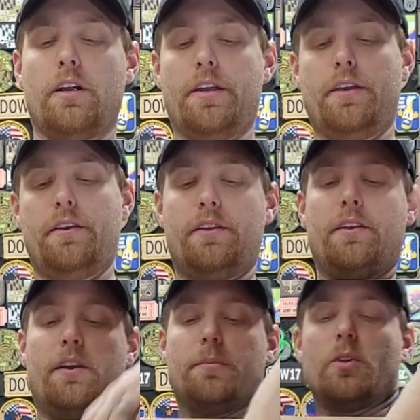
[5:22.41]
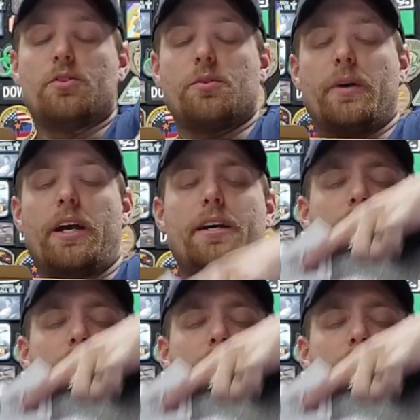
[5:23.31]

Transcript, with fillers: right. I'm closing my